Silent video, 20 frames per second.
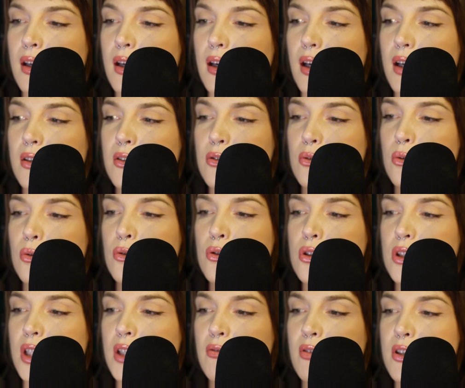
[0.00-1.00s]
and
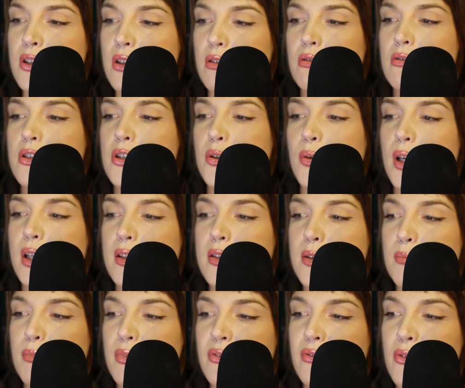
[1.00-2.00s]
usually returned to it
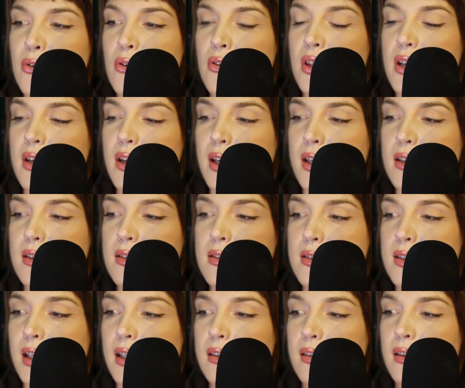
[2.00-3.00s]
before the night
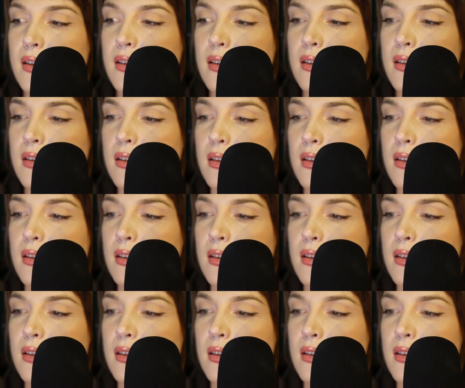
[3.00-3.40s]
set in.